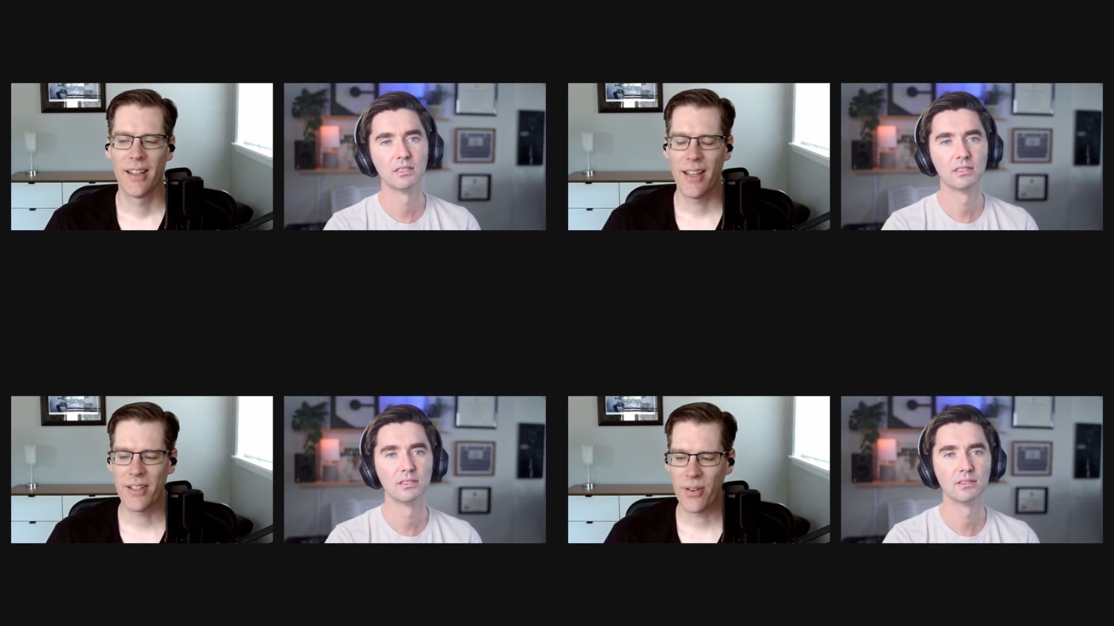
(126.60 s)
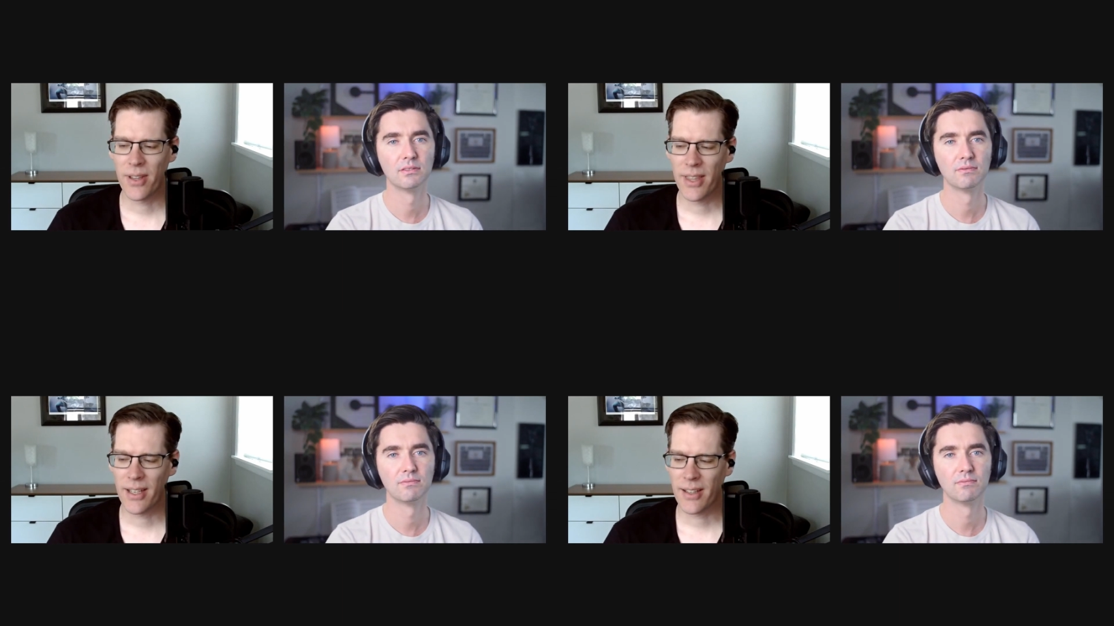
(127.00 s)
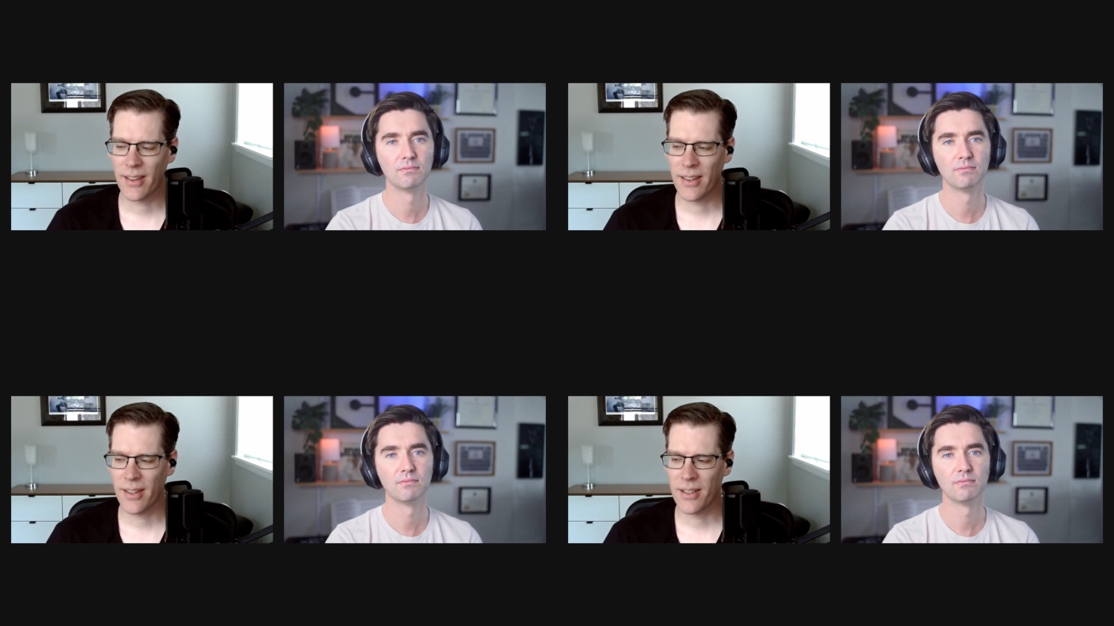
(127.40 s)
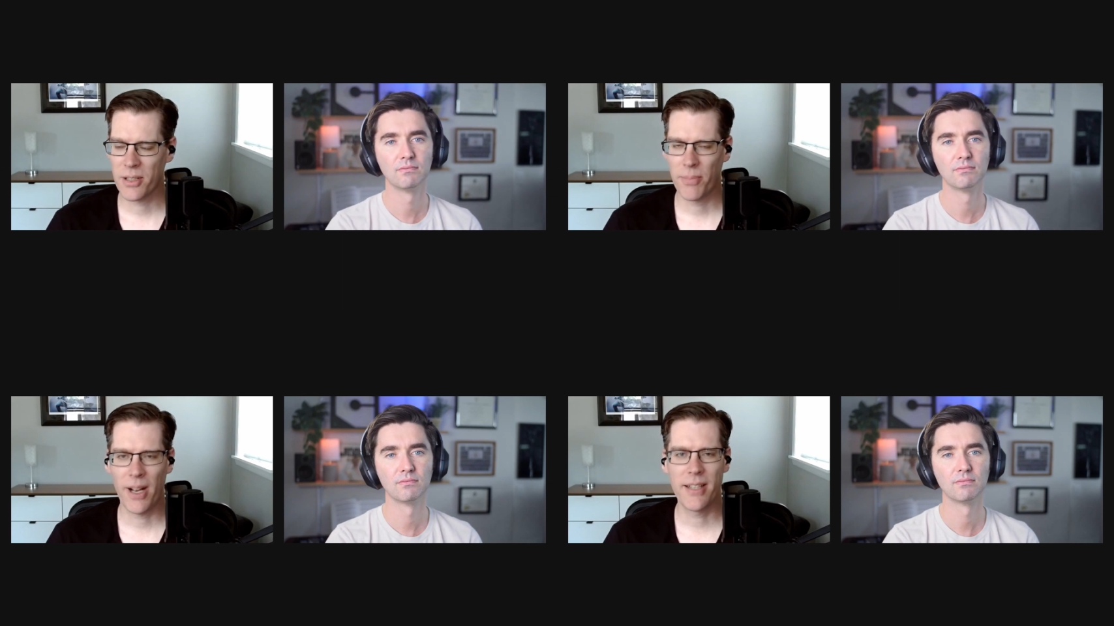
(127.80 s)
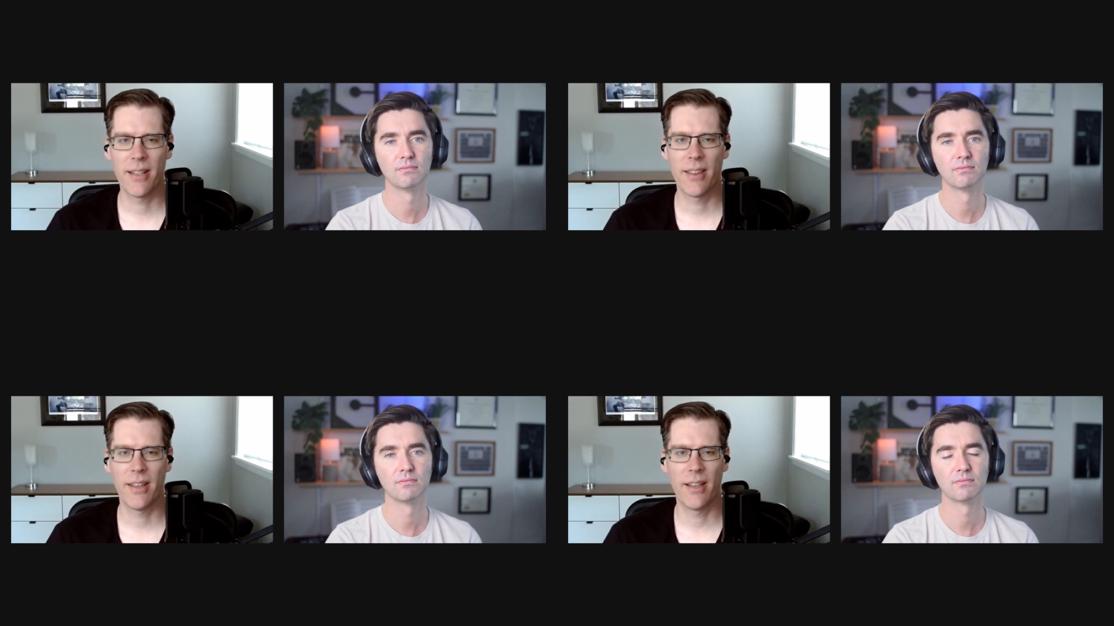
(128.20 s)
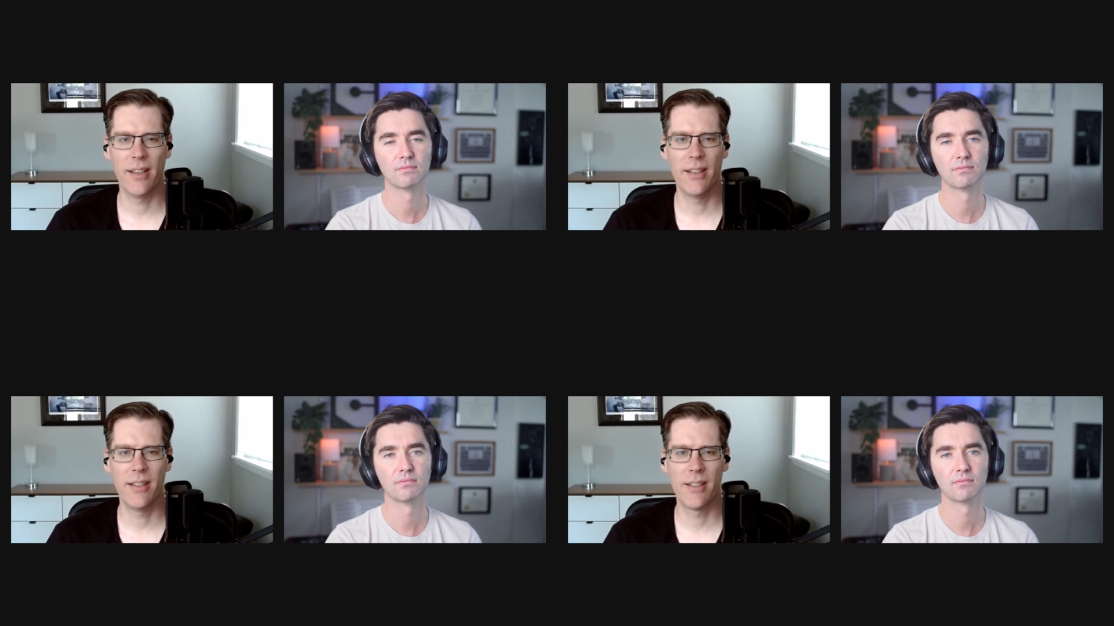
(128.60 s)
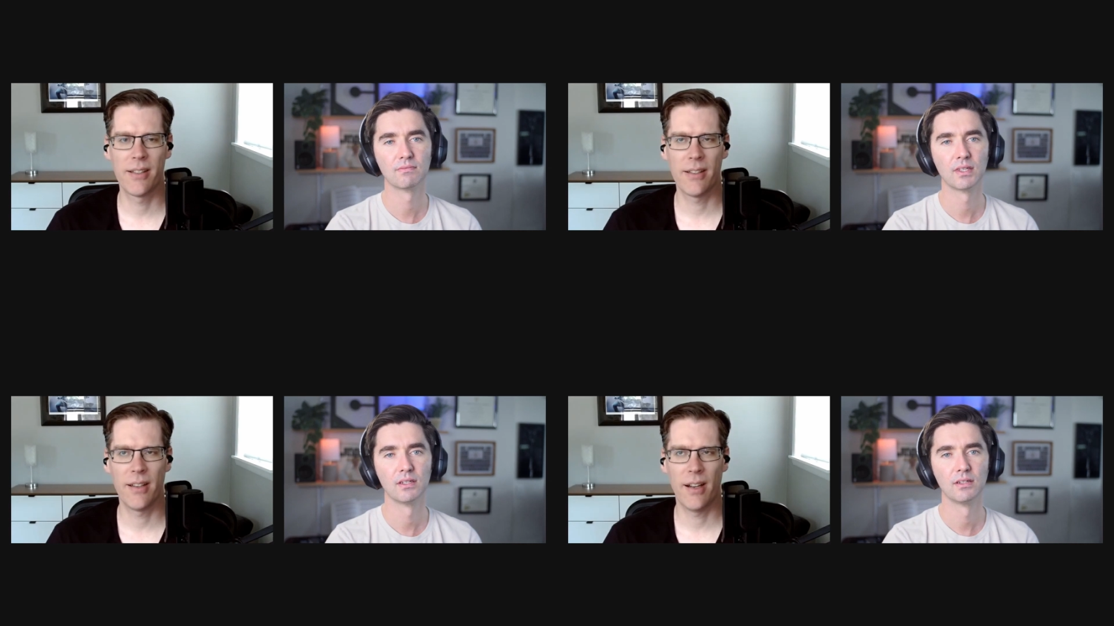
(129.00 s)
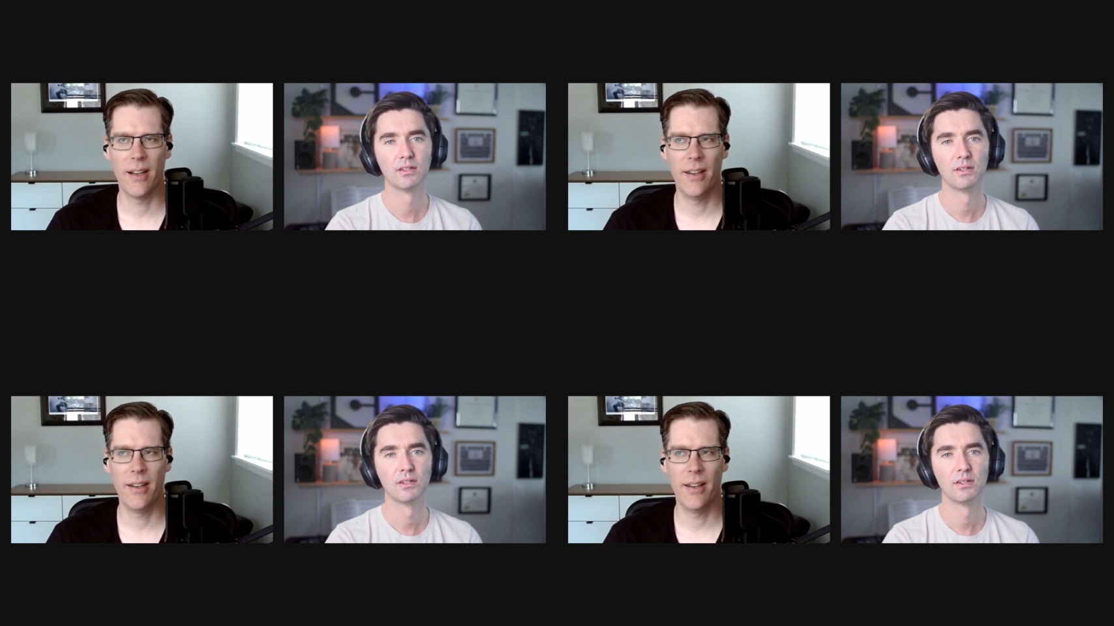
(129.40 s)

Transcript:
Speaker 1: Yeah, so I think the surprising thing is uh,